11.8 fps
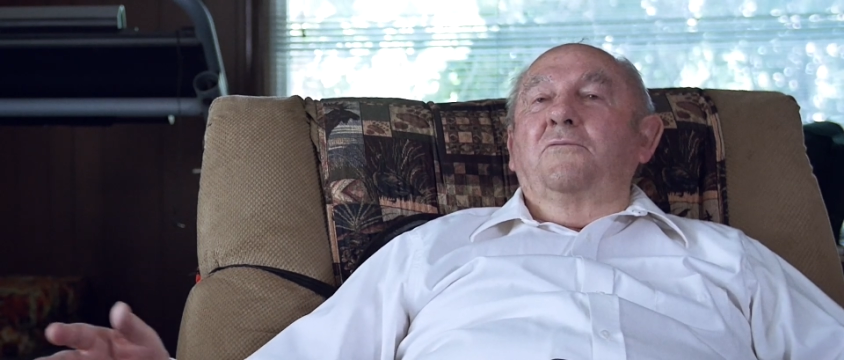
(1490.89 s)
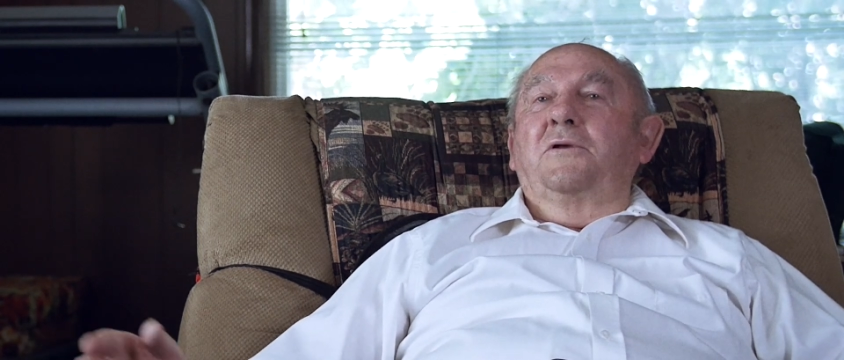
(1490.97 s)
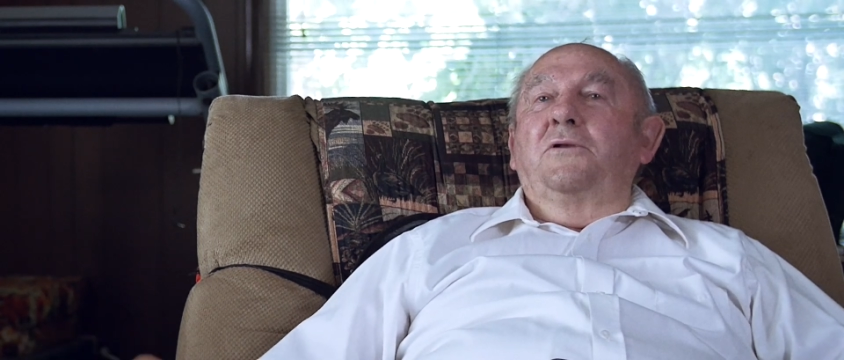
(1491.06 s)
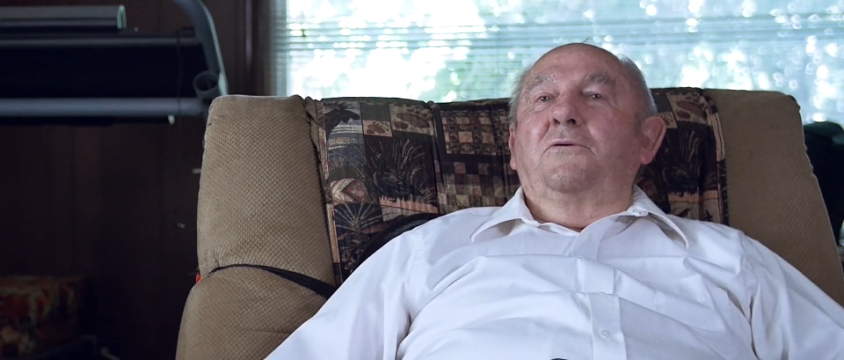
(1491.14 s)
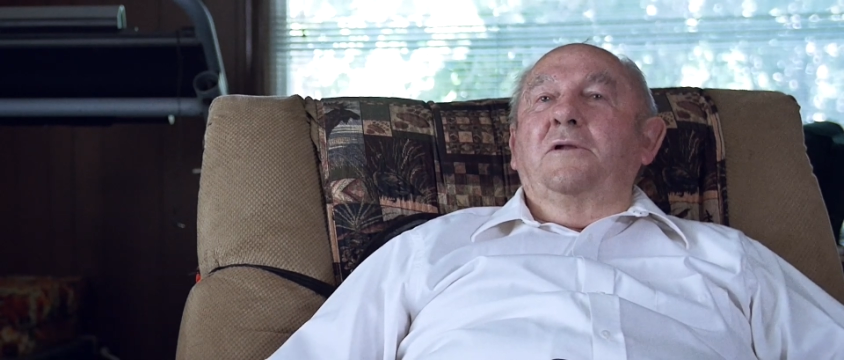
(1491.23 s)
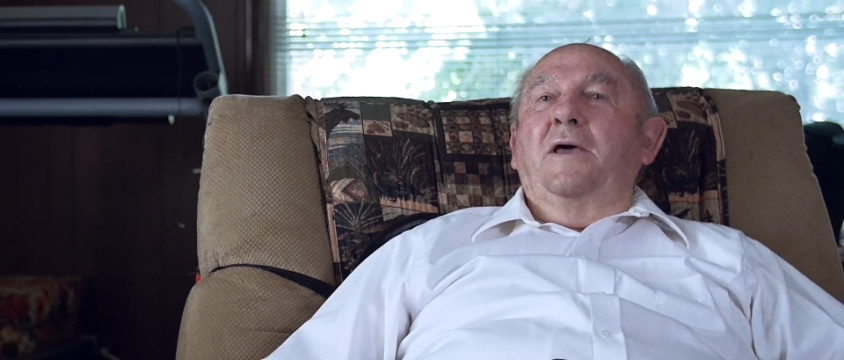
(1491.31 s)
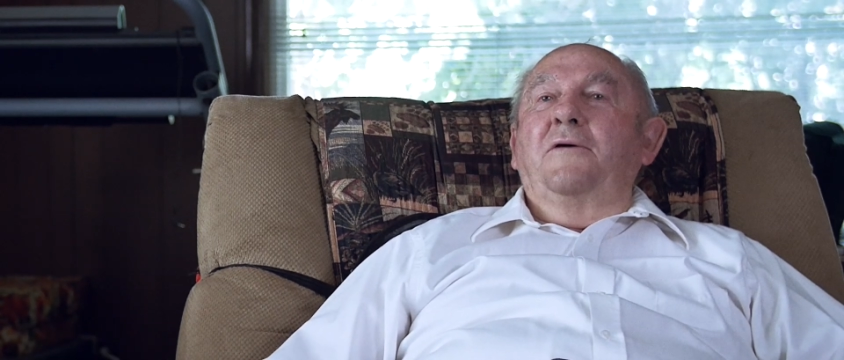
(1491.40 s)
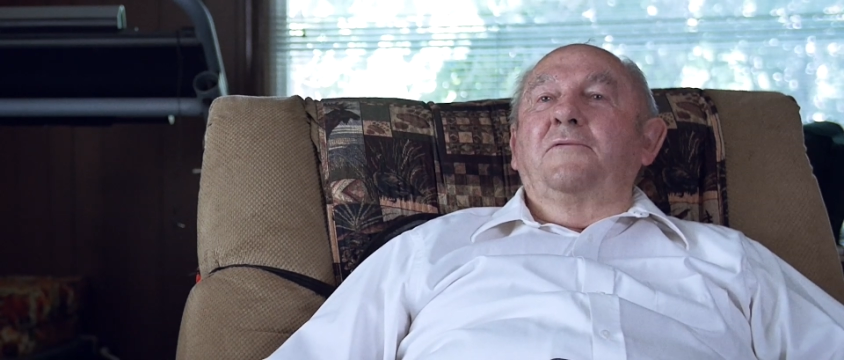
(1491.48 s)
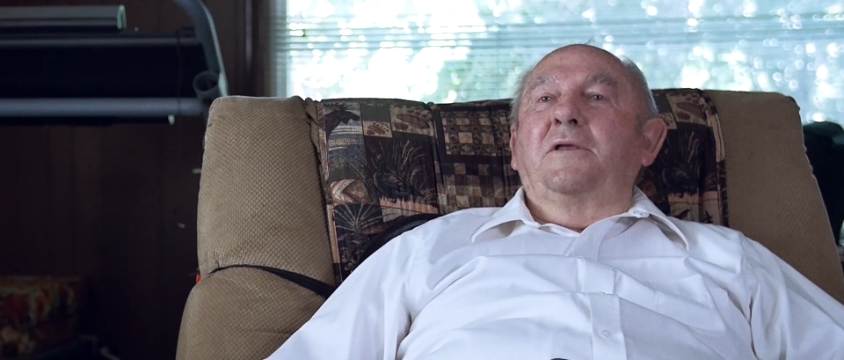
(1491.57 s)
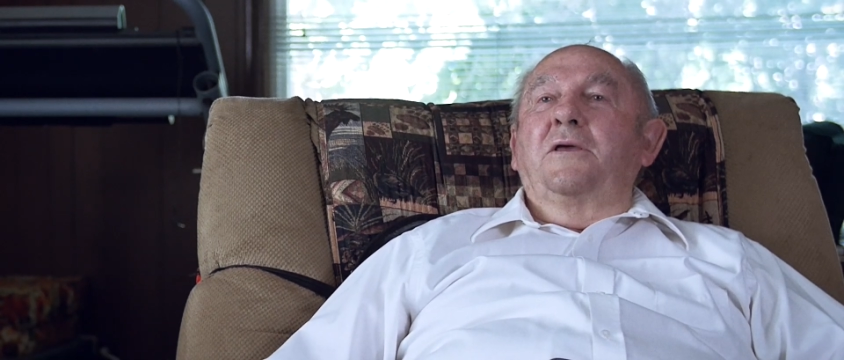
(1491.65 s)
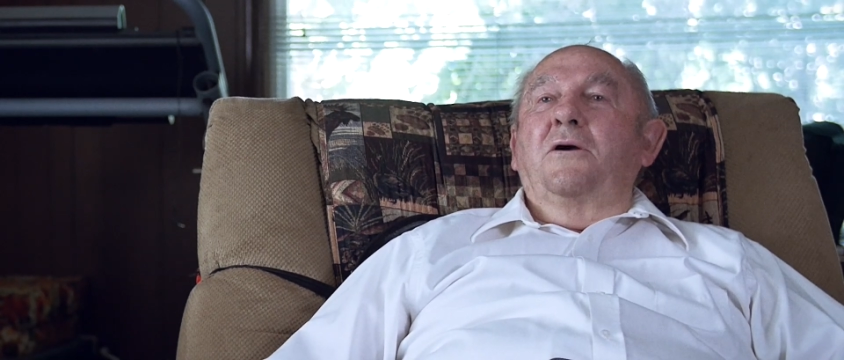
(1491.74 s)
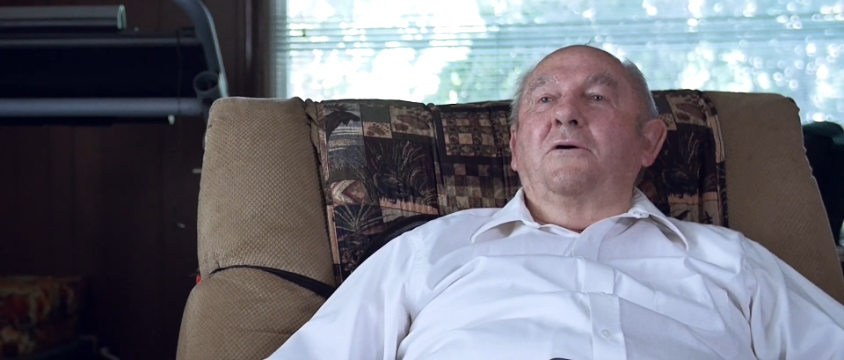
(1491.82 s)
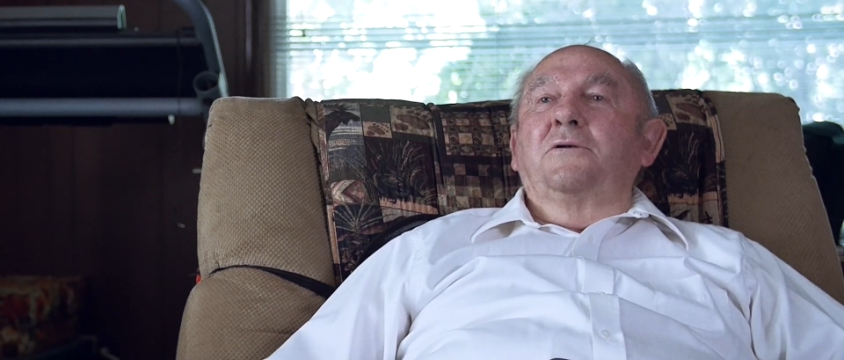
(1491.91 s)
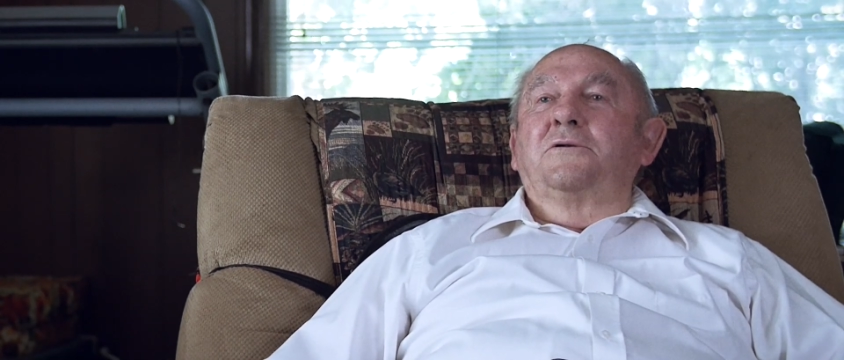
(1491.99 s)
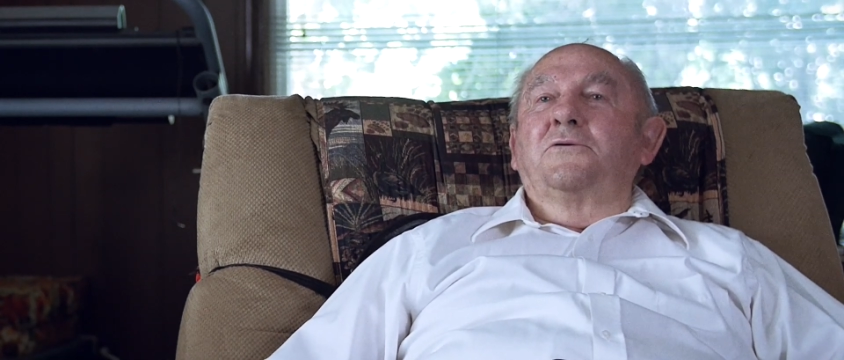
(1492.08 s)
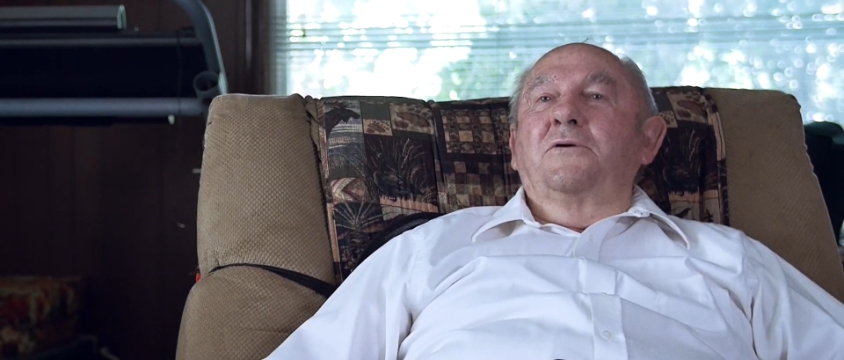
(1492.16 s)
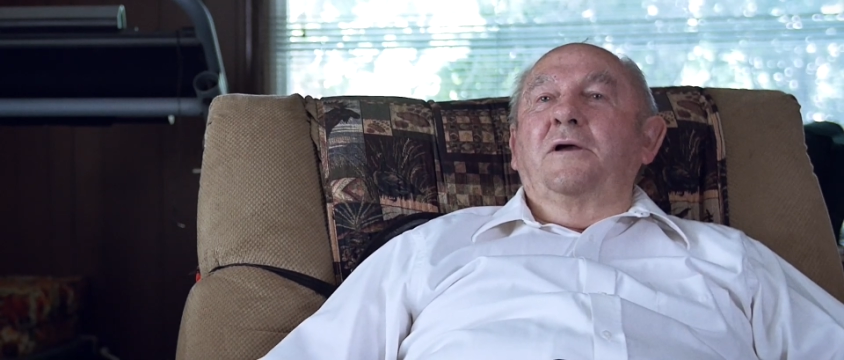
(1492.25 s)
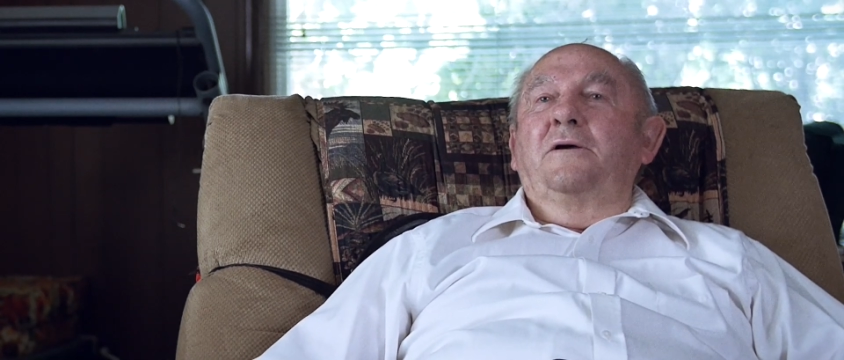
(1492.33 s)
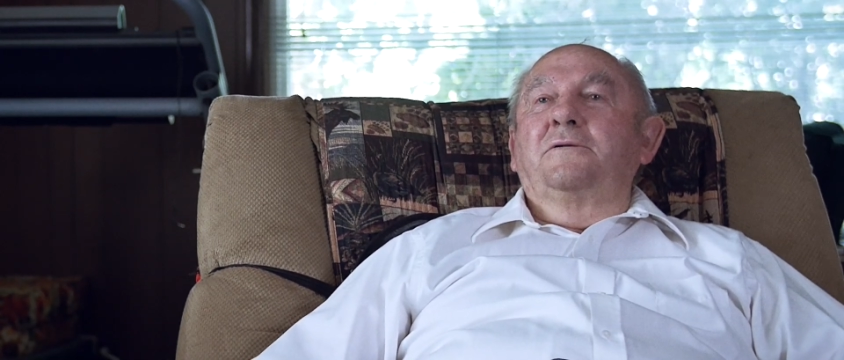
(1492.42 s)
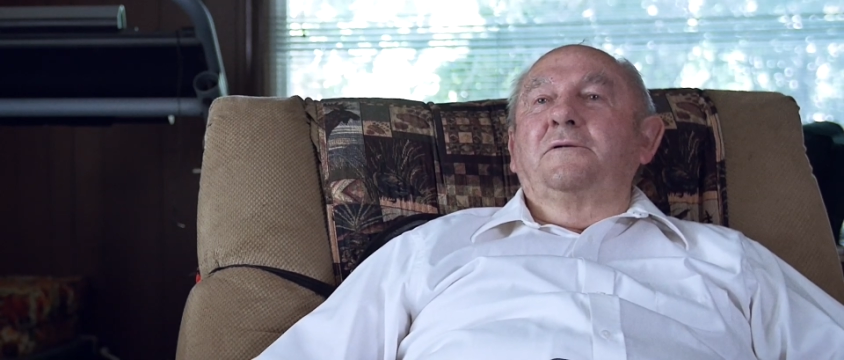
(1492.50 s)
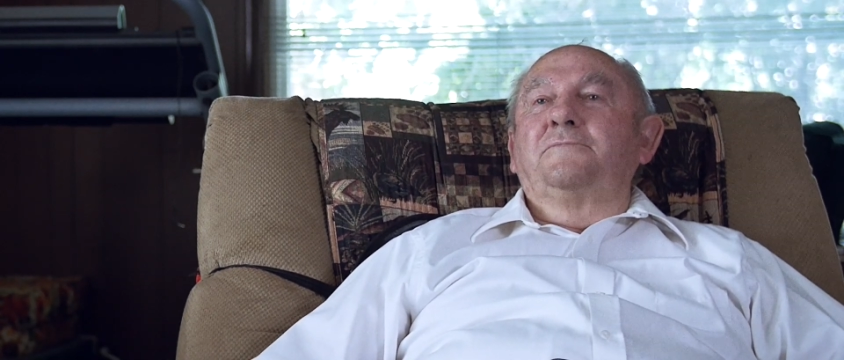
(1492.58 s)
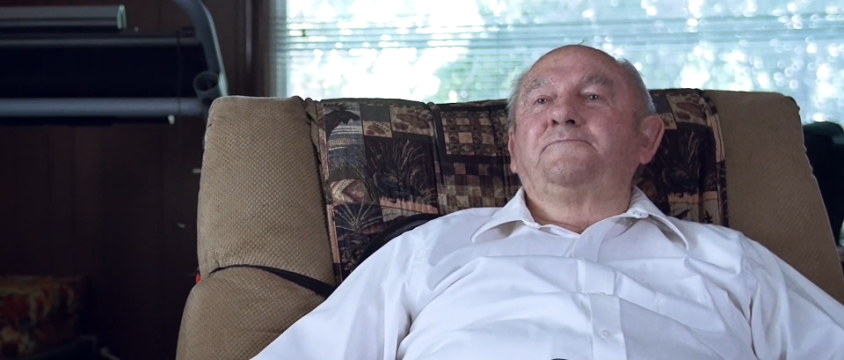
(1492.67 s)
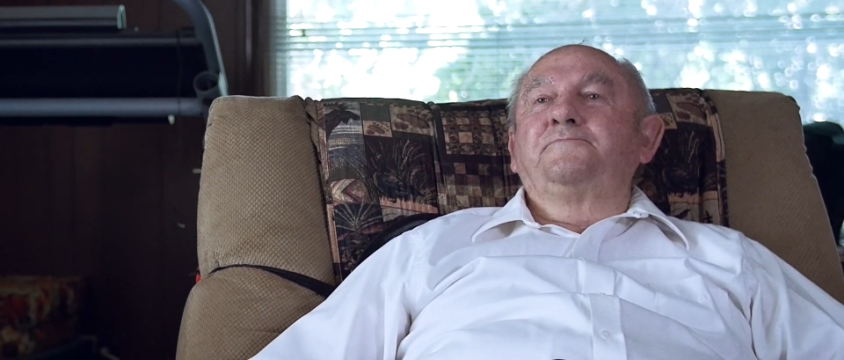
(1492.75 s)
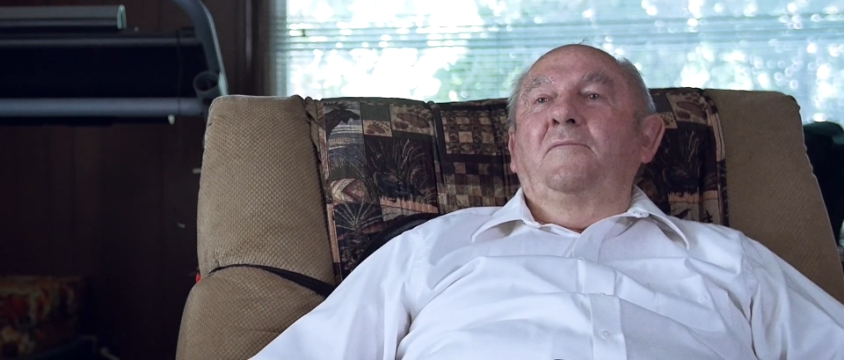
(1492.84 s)
we don't have any gardens
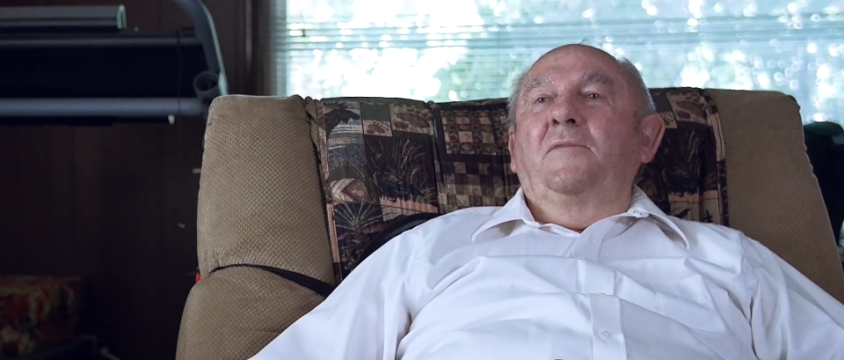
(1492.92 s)
around.